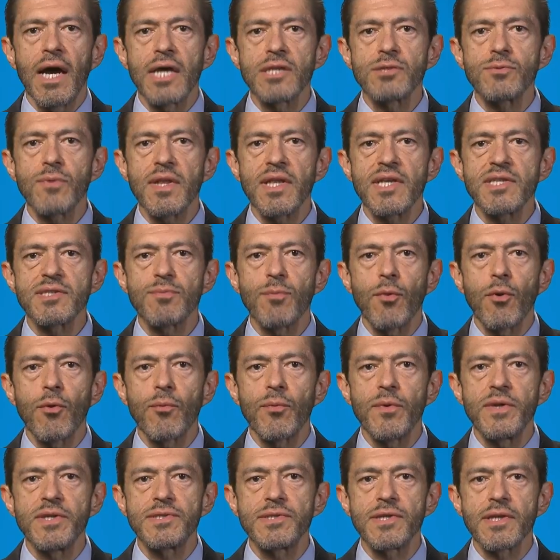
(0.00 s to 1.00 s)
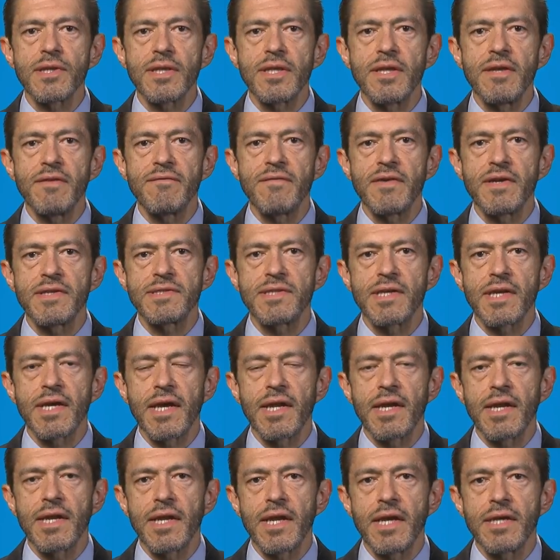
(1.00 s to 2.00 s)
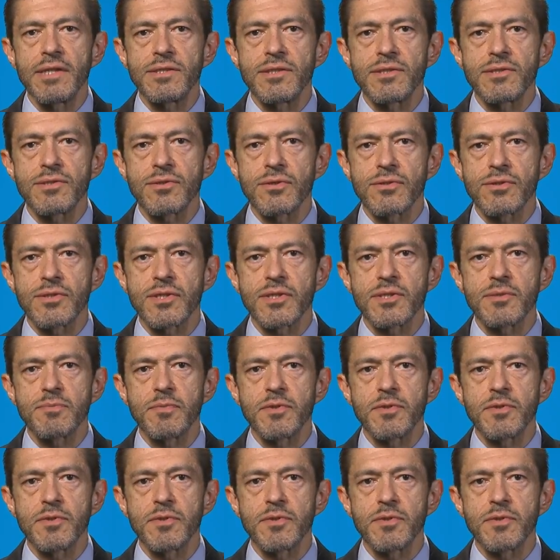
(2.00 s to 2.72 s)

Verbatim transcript: as well as more recently investigated agents such as